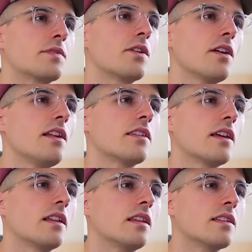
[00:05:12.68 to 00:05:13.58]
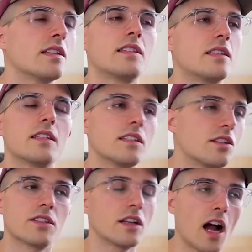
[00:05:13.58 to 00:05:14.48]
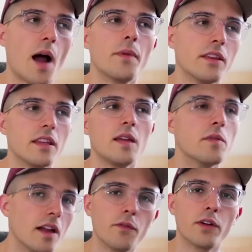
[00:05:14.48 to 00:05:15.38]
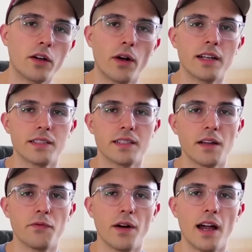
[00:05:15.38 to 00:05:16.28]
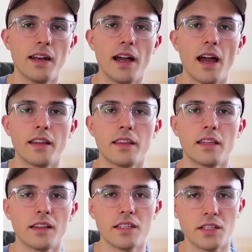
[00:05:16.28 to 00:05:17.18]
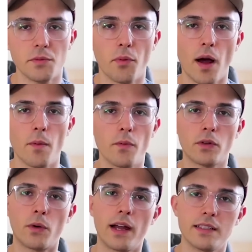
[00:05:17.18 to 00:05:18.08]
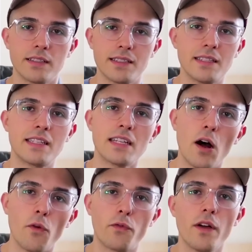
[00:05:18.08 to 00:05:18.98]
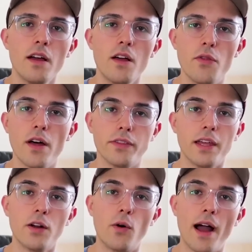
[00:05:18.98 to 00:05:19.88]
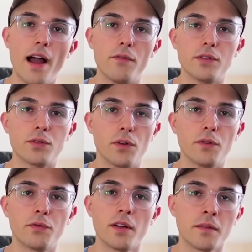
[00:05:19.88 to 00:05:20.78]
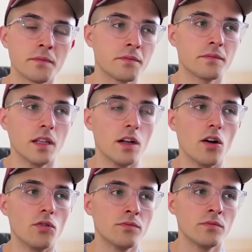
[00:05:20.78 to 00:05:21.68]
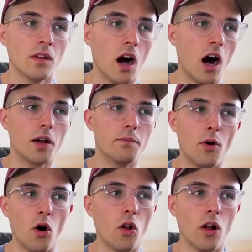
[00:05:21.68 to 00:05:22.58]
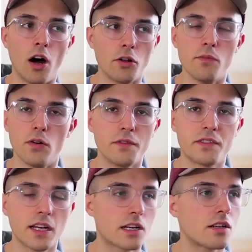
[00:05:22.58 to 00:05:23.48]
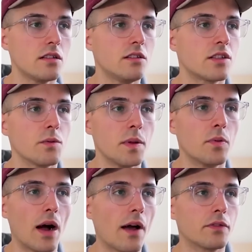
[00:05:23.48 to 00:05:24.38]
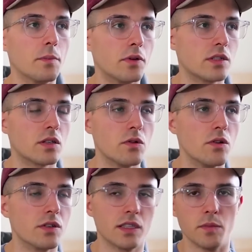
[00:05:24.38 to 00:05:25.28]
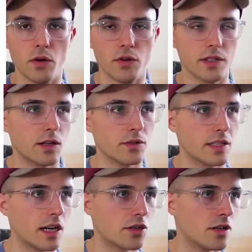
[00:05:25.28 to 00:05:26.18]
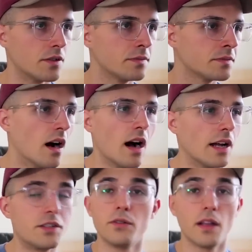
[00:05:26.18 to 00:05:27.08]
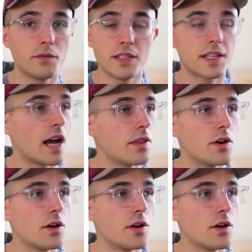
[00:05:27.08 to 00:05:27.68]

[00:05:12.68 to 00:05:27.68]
I'm starting to think that since this is just a common theme in every Craigslist I find, I think that this is a problem with Craigslist itself, that they don't have a sort of, you know, oddball automotive section, so people have to put scooters in the motorcycle section. I do love this guy